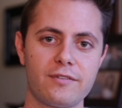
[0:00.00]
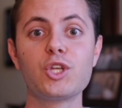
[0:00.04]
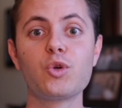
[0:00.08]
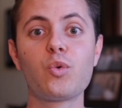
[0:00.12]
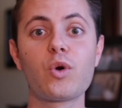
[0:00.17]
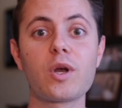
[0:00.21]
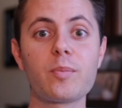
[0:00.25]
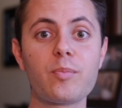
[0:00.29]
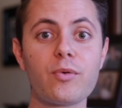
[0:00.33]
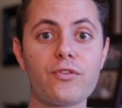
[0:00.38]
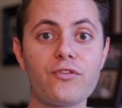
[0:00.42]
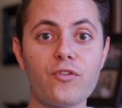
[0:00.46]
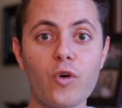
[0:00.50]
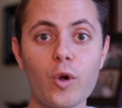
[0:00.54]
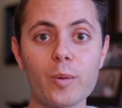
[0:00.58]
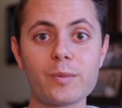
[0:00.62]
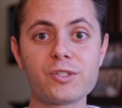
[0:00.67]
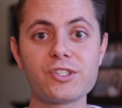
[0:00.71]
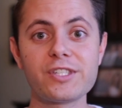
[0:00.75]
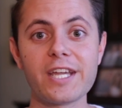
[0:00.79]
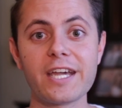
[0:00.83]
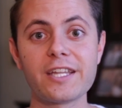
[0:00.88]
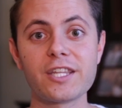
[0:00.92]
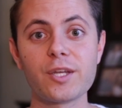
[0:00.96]
You want to
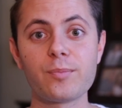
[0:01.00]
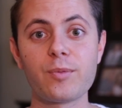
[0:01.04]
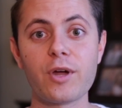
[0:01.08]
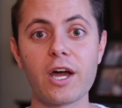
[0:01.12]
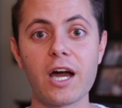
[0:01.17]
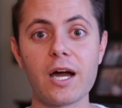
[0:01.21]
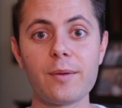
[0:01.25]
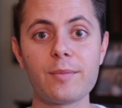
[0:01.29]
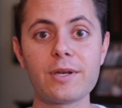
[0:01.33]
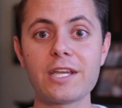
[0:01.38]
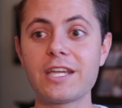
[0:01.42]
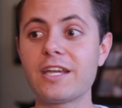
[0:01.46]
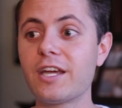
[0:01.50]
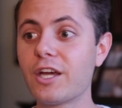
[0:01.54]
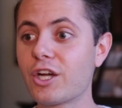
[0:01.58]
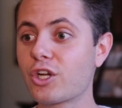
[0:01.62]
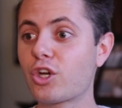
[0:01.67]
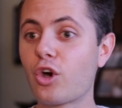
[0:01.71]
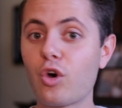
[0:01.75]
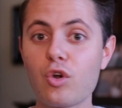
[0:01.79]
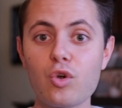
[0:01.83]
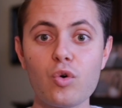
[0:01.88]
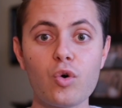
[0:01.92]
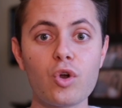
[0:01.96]
perform stand-up comedy?
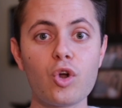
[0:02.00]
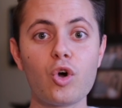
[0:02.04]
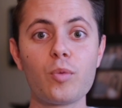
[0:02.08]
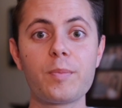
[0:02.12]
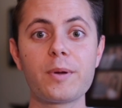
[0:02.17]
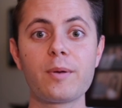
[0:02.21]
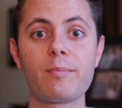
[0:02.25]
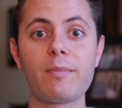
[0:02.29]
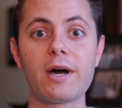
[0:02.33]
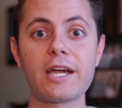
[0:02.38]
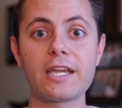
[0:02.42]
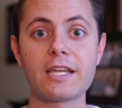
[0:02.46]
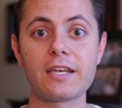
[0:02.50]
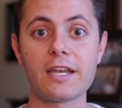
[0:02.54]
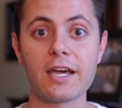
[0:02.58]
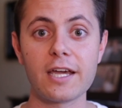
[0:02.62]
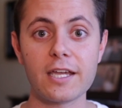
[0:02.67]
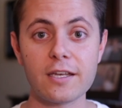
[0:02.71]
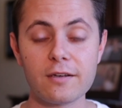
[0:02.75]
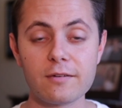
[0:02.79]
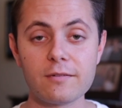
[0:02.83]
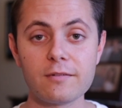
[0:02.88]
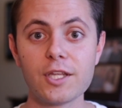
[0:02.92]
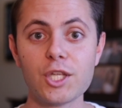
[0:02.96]
Go to an open mic
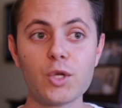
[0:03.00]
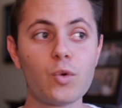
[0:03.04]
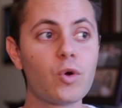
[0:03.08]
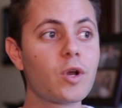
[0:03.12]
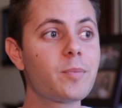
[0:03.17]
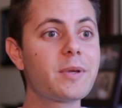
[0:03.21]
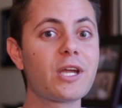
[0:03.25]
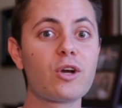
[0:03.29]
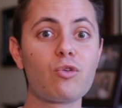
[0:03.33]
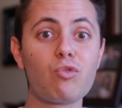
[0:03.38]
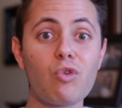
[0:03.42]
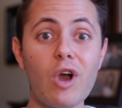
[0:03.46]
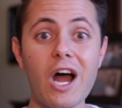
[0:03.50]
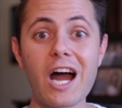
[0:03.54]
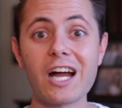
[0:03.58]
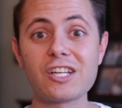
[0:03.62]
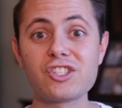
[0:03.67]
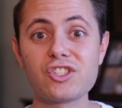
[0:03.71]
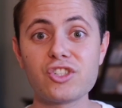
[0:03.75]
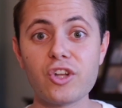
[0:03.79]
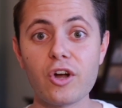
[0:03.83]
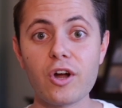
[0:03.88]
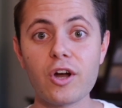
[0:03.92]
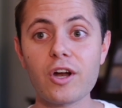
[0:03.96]
night. You want to be a
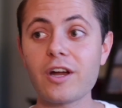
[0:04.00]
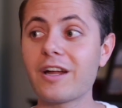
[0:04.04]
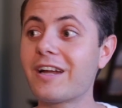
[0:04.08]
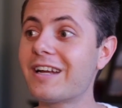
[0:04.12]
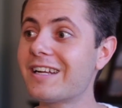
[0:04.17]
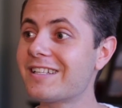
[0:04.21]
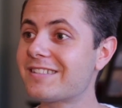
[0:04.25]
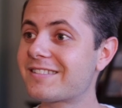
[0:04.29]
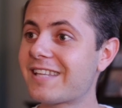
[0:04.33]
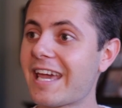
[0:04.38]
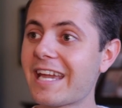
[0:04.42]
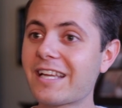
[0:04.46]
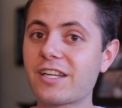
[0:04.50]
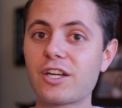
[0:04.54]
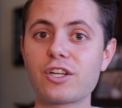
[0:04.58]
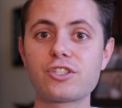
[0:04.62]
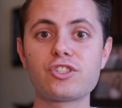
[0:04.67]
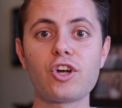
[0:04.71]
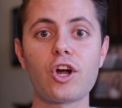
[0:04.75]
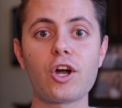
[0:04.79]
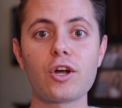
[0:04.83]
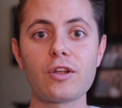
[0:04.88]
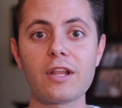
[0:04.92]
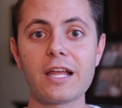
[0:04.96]
rock star? Take
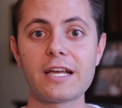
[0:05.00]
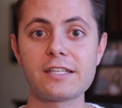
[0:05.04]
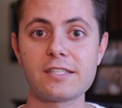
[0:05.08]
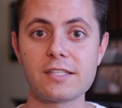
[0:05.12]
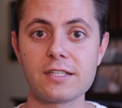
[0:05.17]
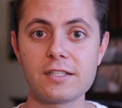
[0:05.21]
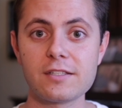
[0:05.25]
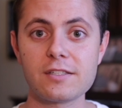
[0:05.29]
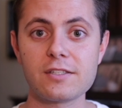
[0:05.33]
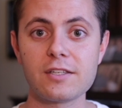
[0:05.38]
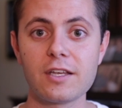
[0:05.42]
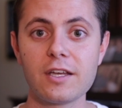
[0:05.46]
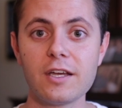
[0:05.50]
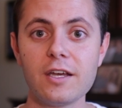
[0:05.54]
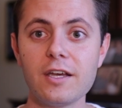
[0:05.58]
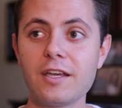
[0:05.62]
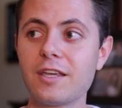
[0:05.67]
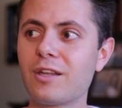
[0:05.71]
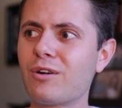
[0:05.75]
guitar lessons.